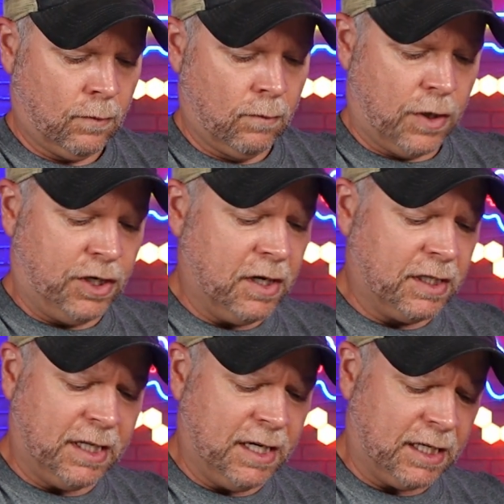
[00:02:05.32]
But you
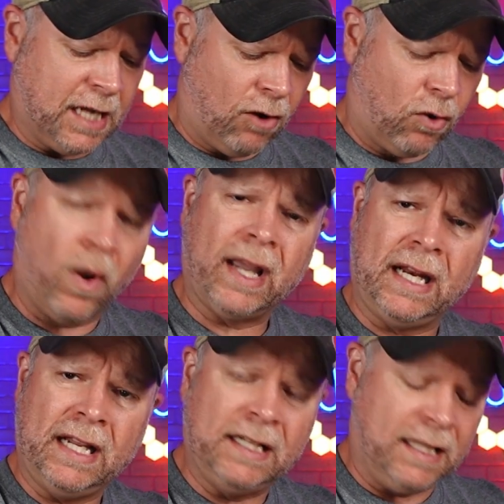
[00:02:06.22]
can see just how quick
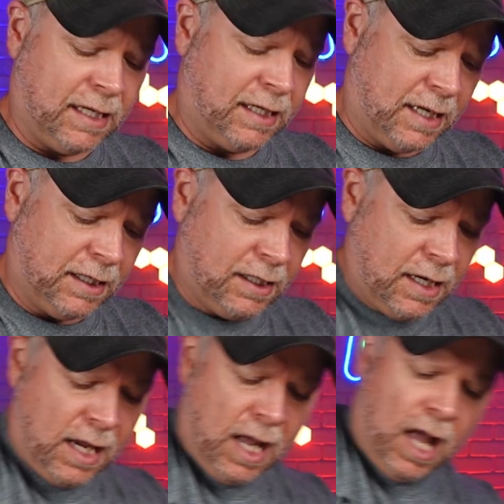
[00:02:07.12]
and easy this is.
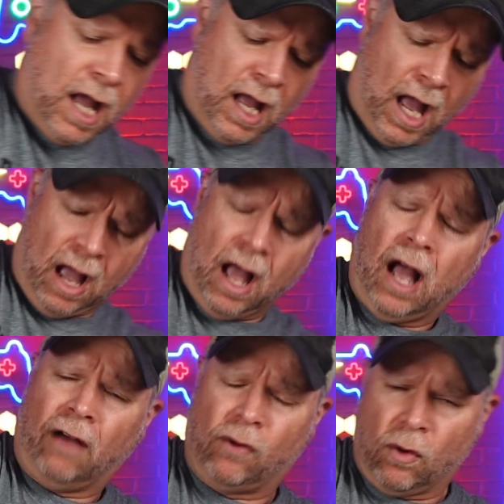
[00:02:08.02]
Uh,
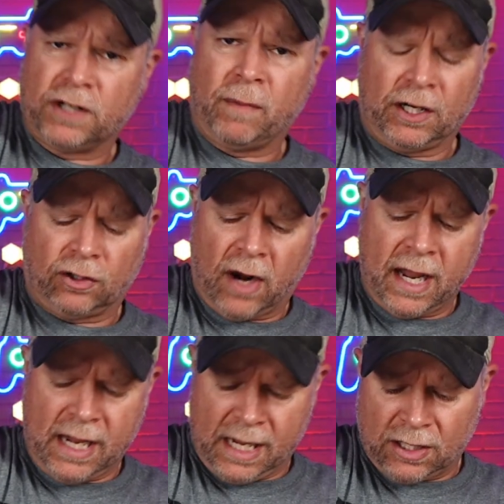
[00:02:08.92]
of course, my
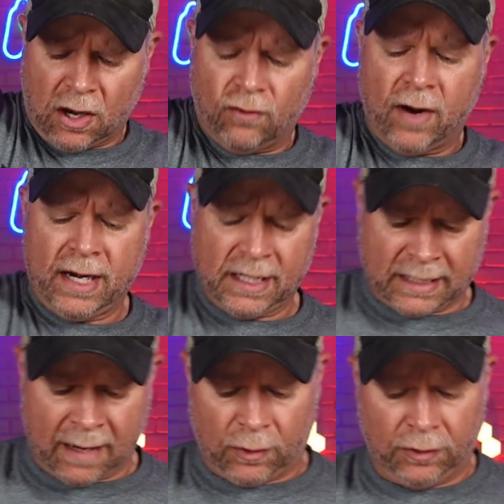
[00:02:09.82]
tray is already
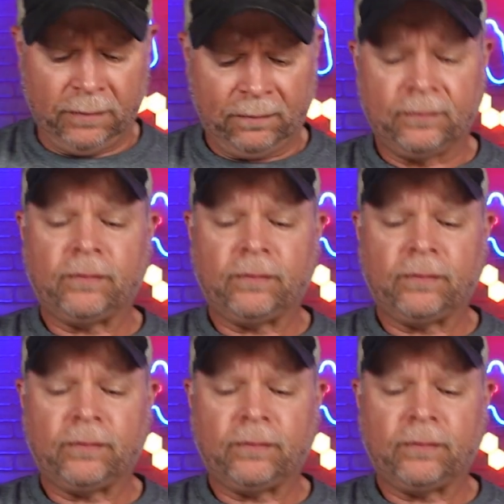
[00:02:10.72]
assembled.